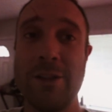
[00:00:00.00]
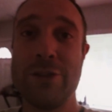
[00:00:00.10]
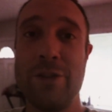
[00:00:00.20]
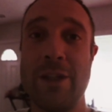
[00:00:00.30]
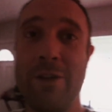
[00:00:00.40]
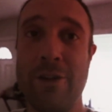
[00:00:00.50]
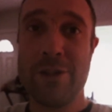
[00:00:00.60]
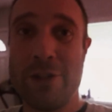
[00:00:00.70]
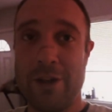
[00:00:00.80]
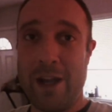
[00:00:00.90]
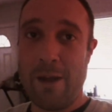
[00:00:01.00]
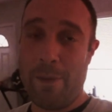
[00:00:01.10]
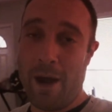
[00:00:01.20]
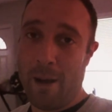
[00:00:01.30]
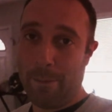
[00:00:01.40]
on street culture,
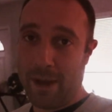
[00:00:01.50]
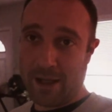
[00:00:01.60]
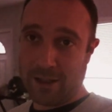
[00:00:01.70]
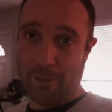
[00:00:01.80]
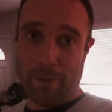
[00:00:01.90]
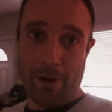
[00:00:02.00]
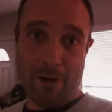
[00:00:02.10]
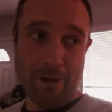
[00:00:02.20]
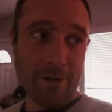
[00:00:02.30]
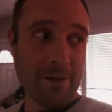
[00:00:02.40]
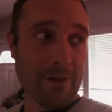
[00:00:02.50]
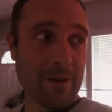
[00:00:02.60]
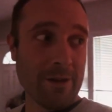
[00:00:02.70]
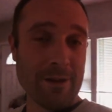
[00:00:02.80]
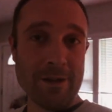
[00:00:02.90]
hip hop, basketball,
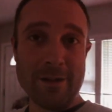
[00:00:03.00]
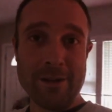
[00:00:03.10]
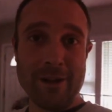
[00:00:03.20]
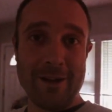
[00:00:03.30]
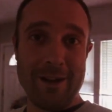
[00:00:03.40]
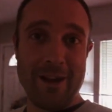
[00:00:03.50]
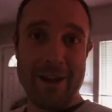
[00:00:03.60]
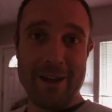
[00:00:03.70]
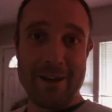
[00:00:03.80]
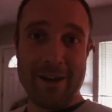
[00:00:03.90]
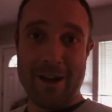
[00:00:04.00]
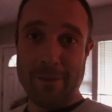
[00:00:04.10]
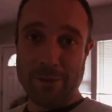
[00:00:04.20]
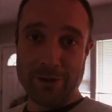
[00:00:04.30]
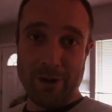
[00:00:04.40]
what? and
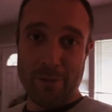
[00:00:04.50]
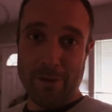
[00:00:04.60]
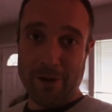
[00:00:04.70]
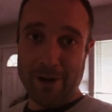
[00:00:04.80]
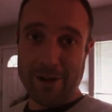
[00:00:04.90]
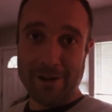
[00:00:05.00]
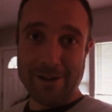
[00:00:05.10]
um, snowboarding.